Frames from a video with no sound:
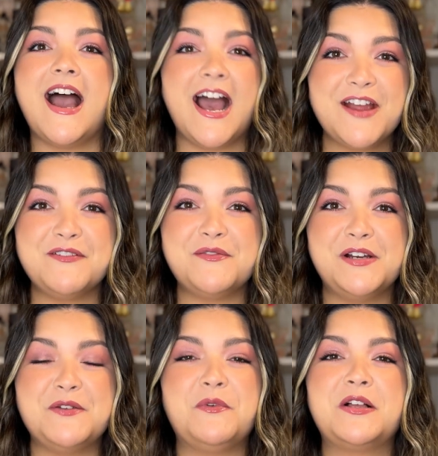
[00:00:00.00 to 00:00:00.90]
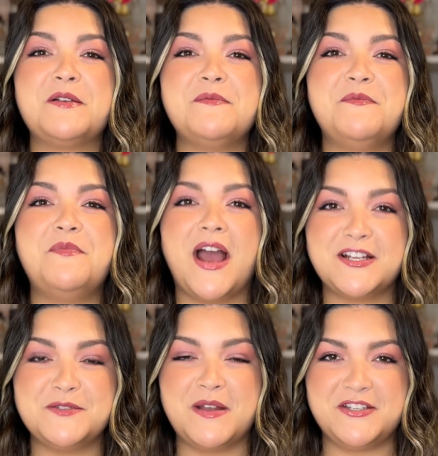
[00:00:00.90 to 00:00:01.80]
Hi everyone, welcome
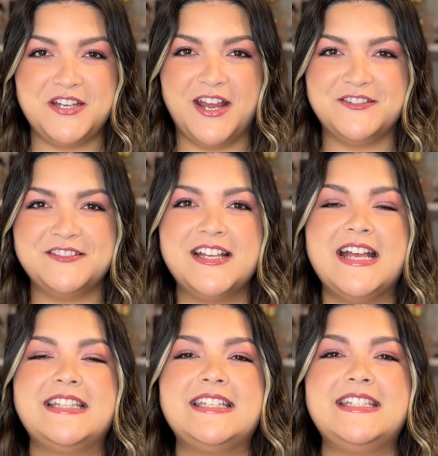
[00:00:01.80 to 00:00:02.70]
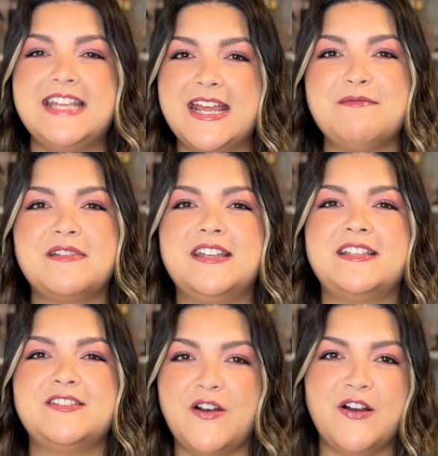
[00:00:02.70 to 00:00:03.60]
back to my channel. Today I'm going to
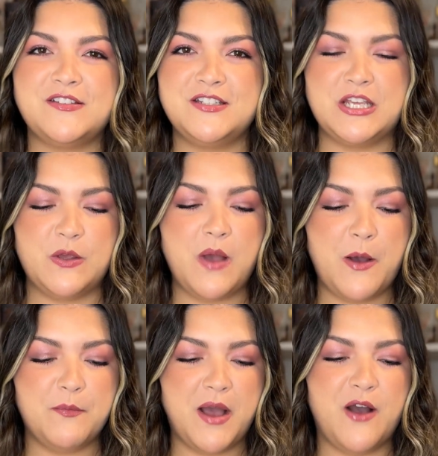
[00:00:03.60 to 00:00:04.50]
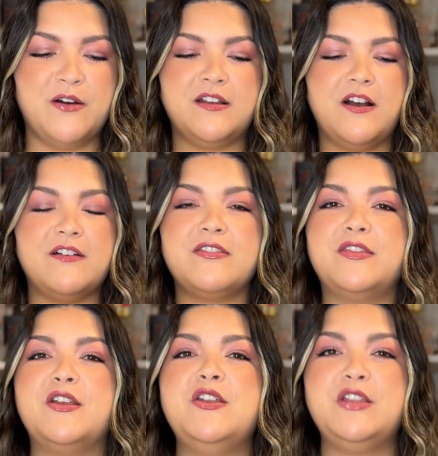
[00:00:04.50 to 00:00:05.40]
talk to you about
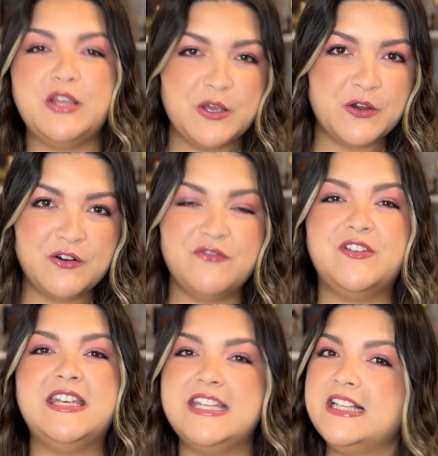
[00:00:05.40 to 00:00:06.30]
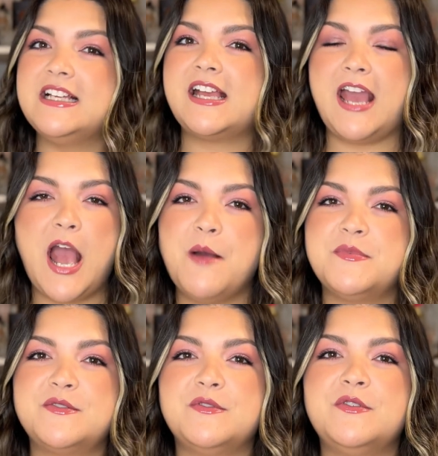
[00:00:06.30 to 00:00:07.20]
the new vanilla
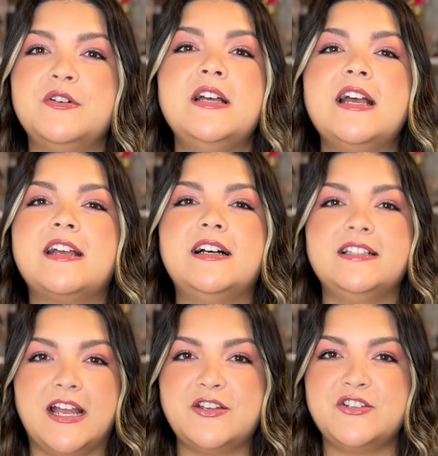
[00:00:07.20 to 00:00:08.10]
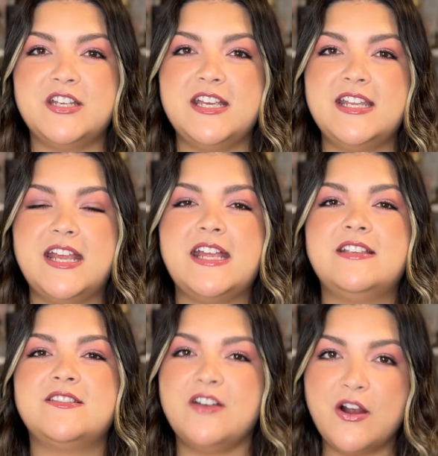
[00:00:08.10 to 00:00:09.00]
capsule collection
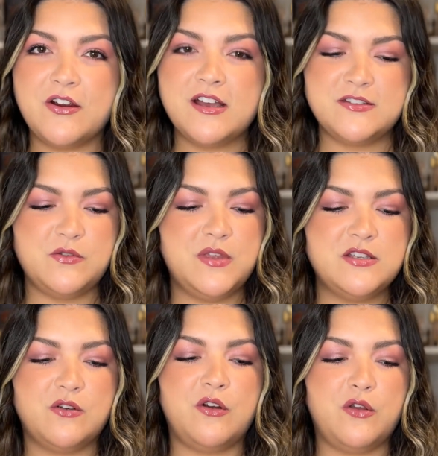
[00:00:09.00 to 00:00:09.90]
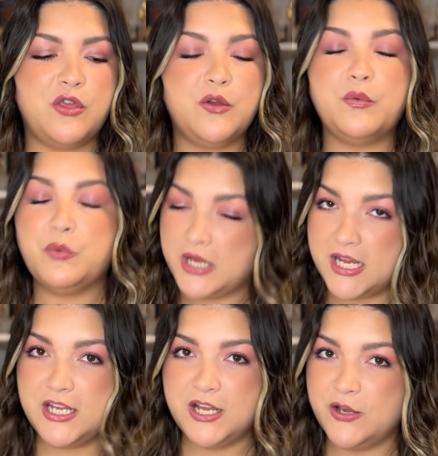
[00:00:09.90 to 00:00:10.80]
in Zara. So these are
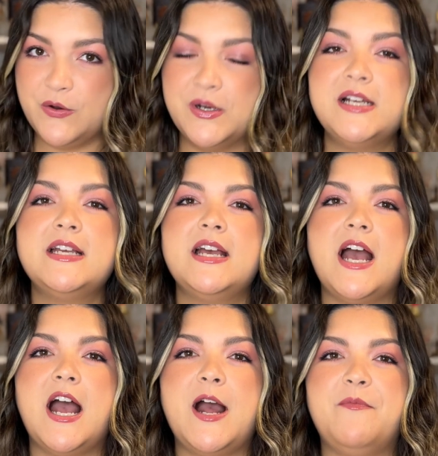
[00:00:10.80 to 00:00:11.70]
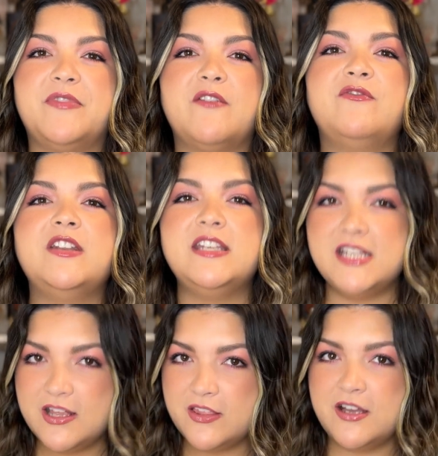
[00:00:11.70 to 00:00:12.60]
3 new
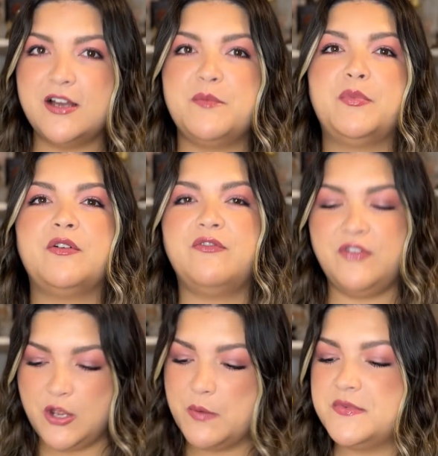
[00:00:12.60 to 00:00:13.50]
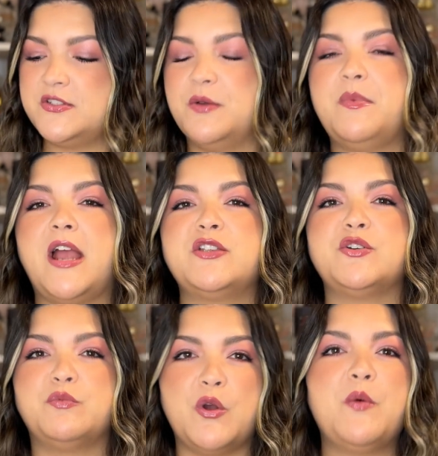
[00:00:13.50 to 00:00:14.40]
vanilla perfumes. They're by
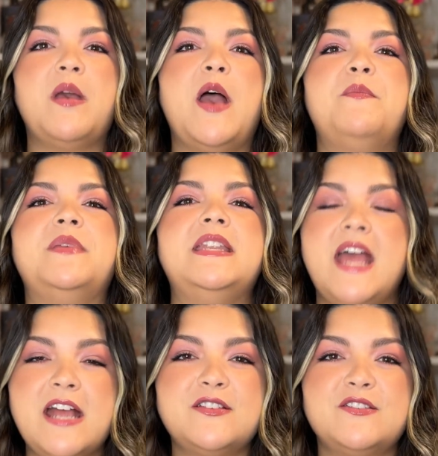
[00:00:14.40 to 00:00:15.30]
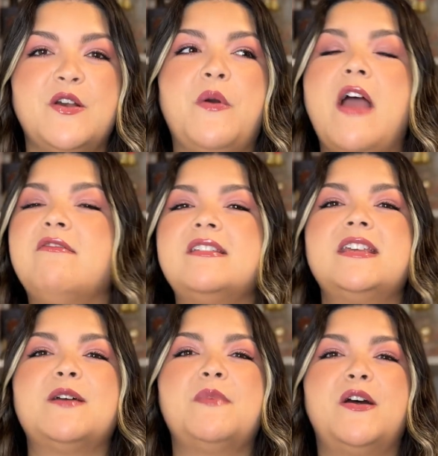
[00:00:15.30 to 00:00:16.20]
Jérôme Epinette. So
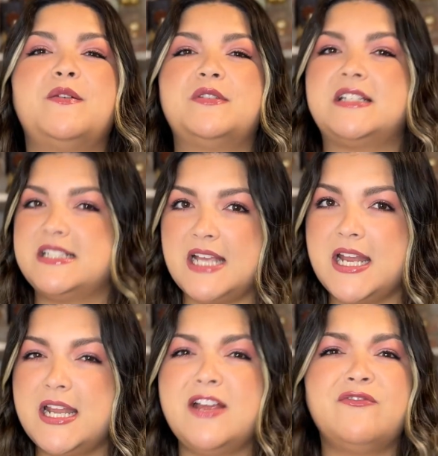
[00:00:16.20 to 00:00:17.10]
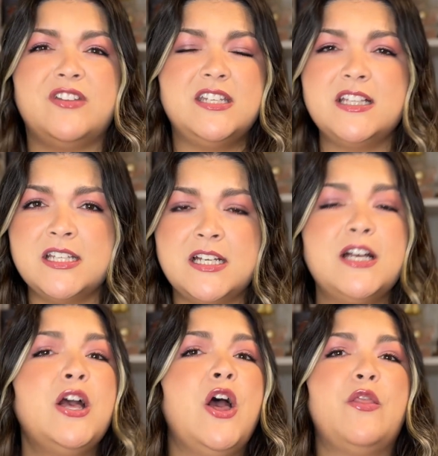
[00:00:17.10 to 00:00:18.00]
everything about it was exciting. Vanilla,
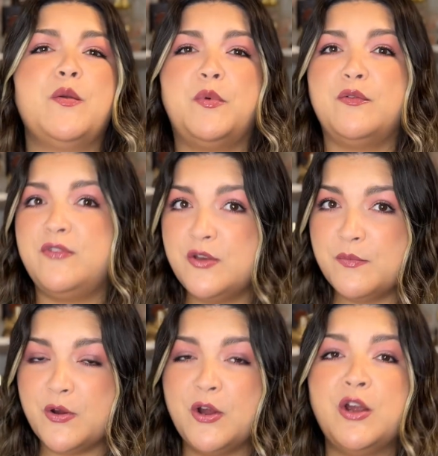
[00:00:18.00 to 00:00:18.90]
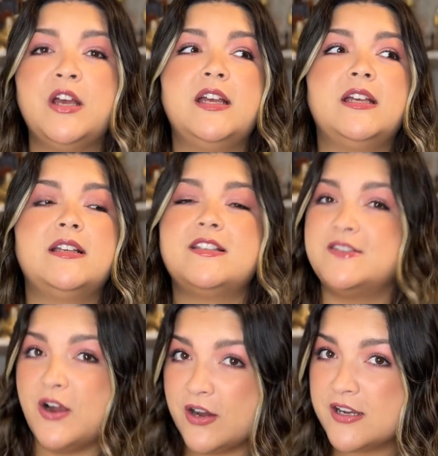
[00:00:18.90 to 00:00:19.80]
the perfumer,
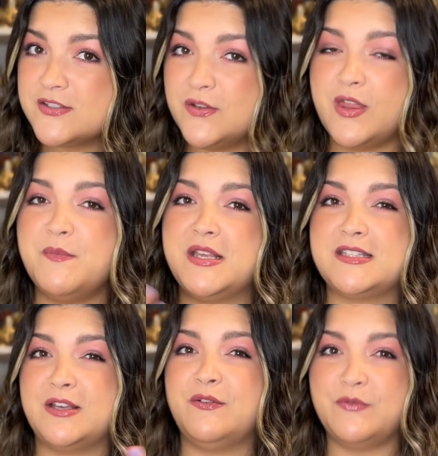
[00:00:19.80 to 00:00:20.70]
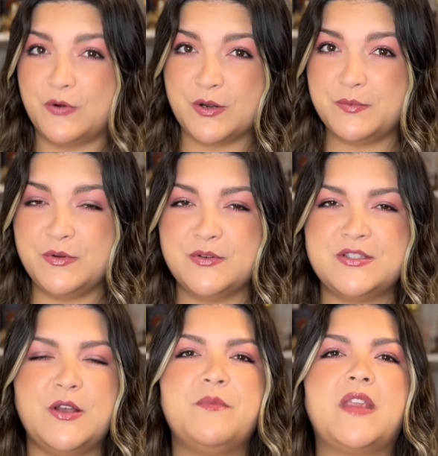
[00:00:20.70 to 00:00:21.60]
Zara, so that means affordable.
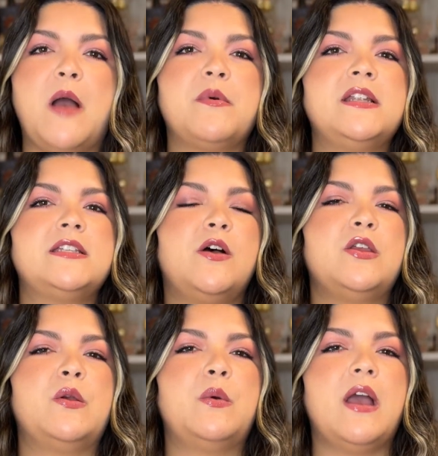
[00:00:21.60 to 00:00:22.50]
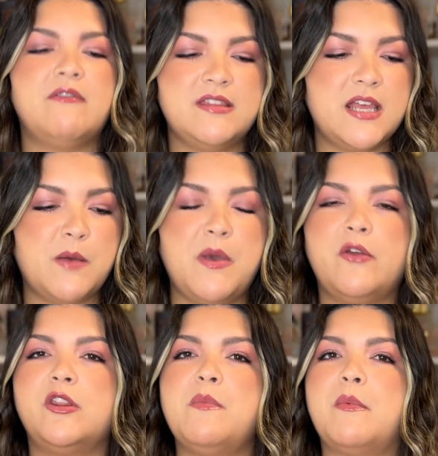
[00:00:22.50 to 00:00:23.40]
So I'm going to tell you everything about them.